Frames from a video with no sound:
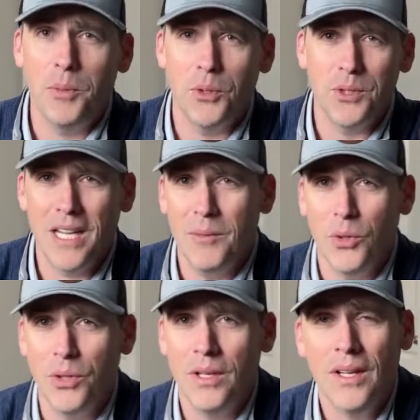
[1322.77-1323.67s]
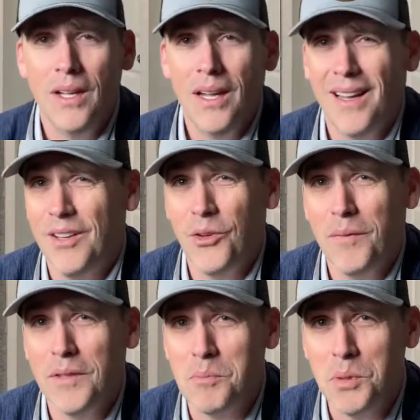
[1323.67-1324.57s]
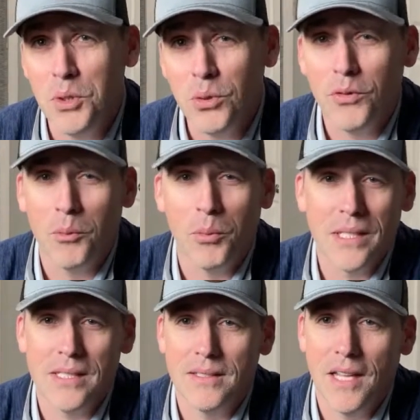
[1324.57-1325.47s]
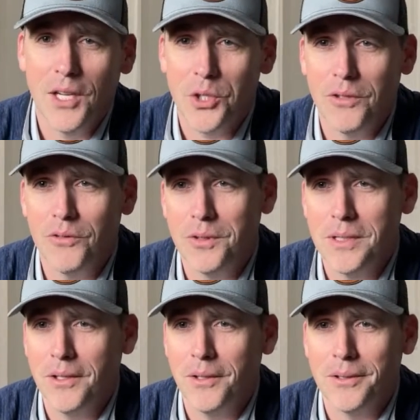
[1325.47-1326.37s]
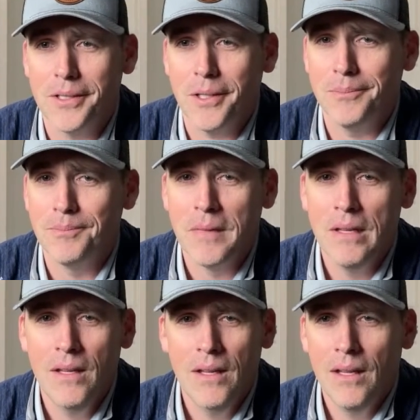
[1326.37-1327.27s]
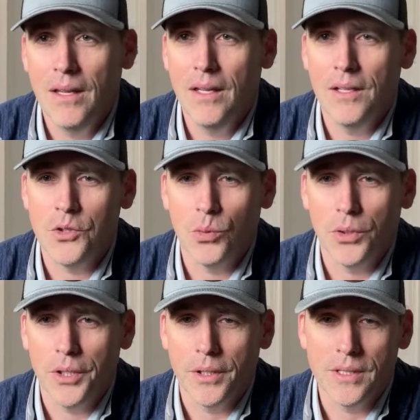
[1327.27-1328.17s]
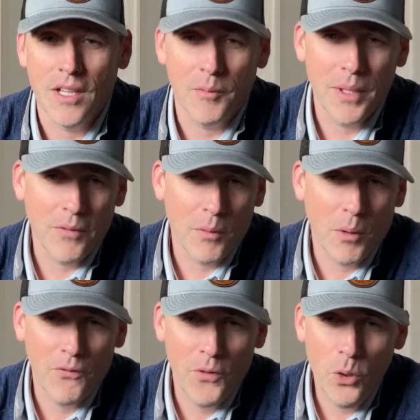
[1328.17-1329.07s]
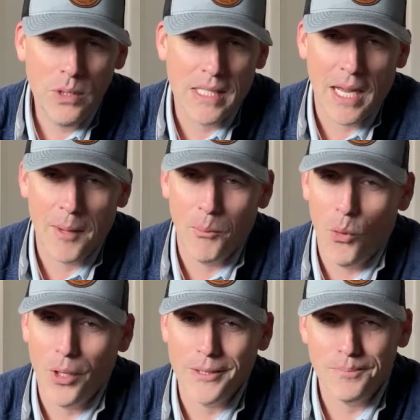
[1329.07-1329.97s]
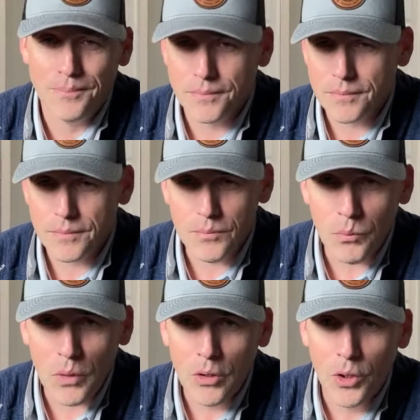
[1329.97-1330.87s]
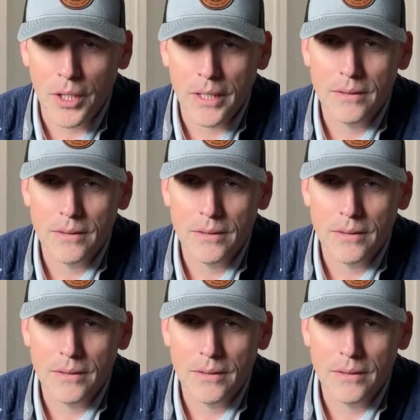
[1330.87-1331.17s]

your table, and you'll have this beautiful presentation for dinner. So it is really good stuff. But yeah, from a food standpoint, look,